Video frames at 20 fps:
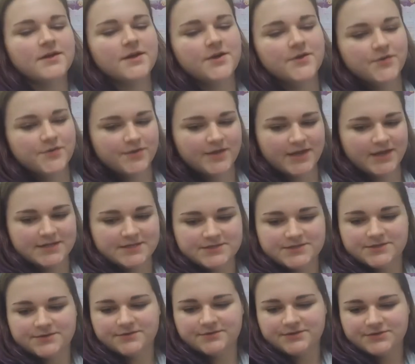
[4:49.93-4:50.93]
Okay,
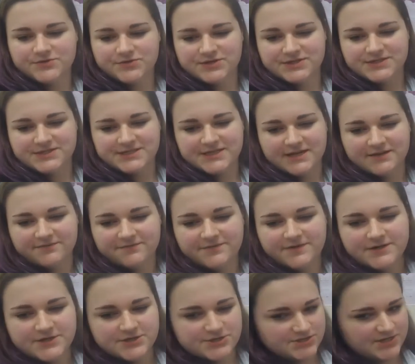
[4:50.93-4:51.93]
so you can see I've
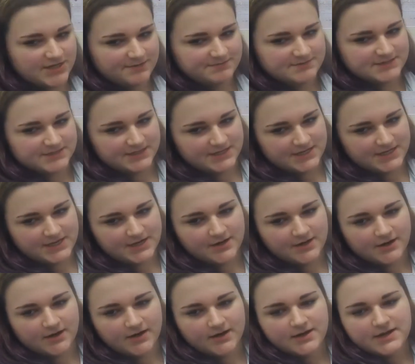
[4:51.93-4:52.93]
finished up to
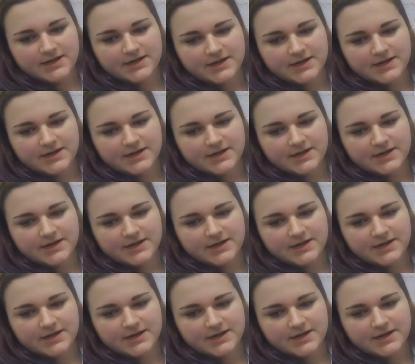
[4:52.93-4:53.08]
here.